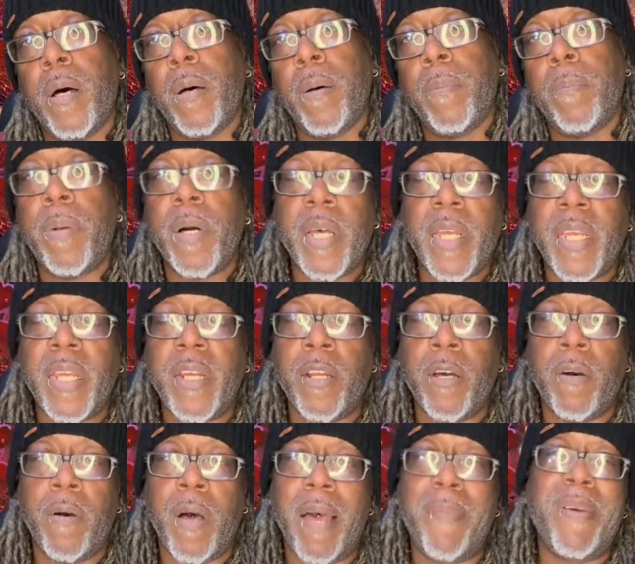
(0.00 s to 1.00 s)
But
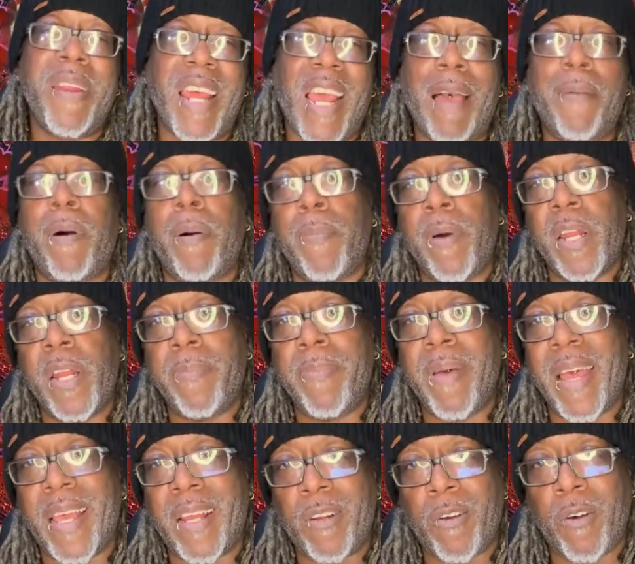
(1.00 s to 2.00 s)
I mean, I got my money
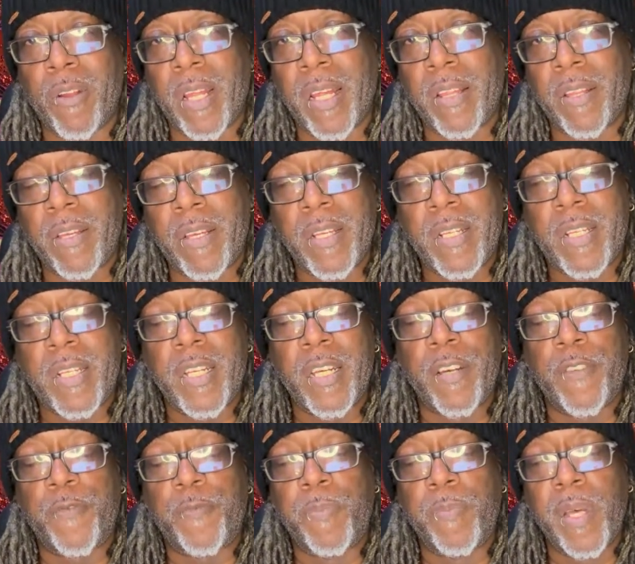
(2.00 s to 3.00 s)
back and all that other good
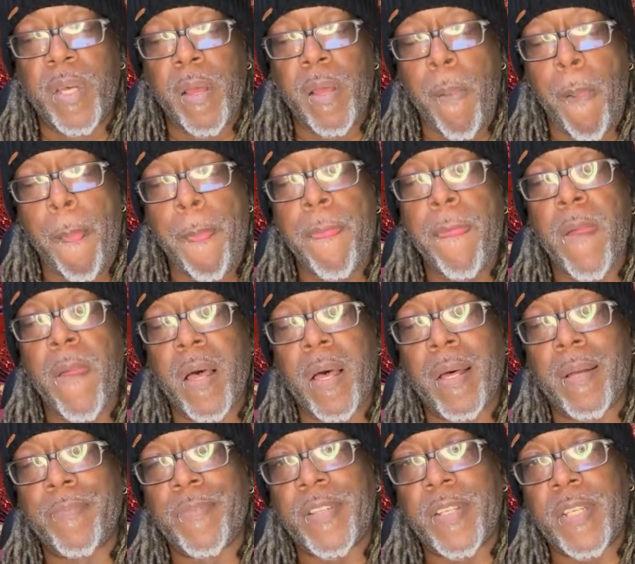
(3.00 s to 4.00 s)
stuff. But
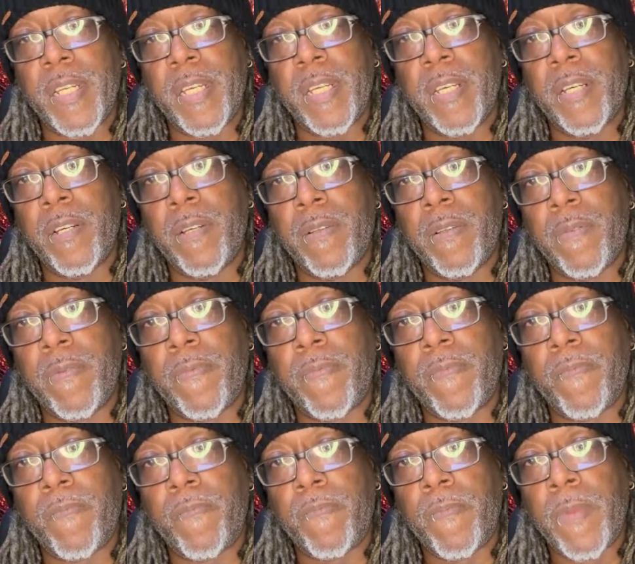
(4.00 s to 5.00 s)
I'm still
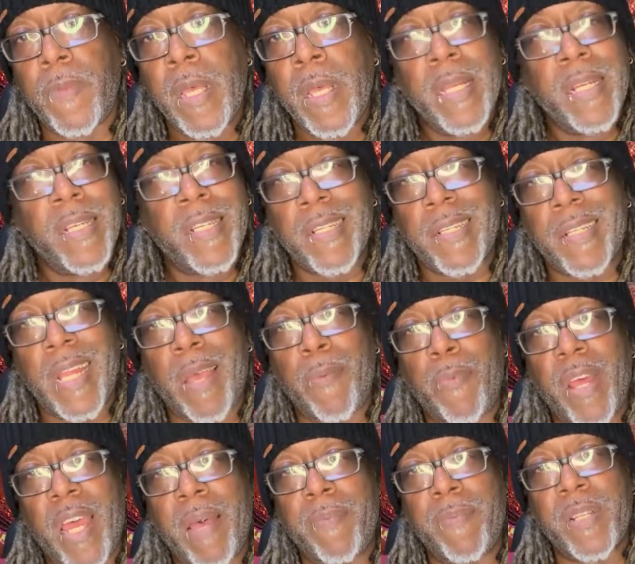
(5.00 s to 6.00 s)
just like
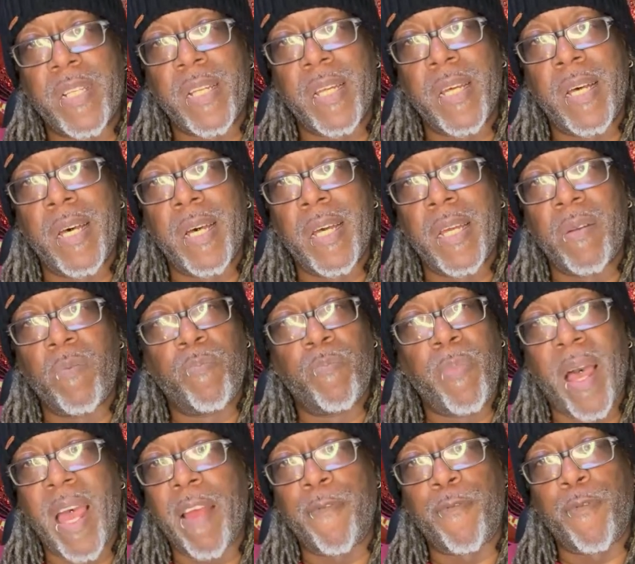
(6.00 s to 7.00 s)
with Amazon,
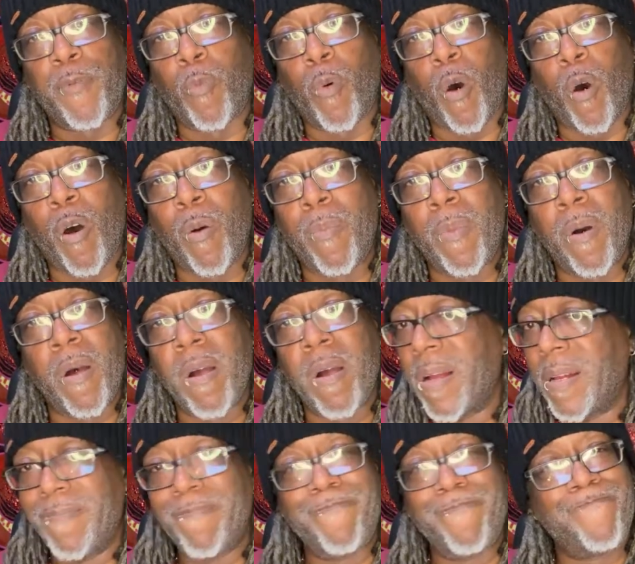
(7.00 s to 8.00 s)
buying from Walmart.
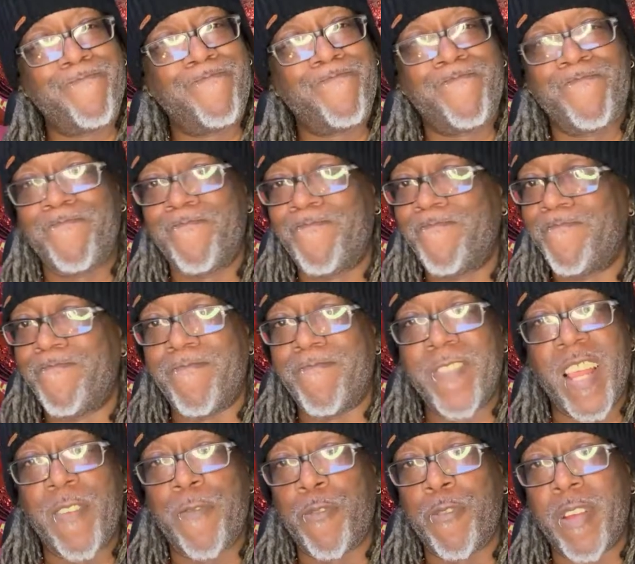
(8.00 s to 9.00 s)

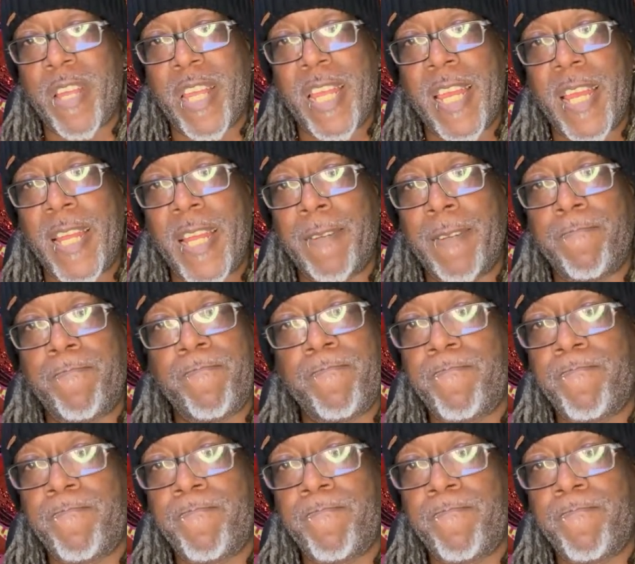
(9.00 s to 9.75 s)
Never again.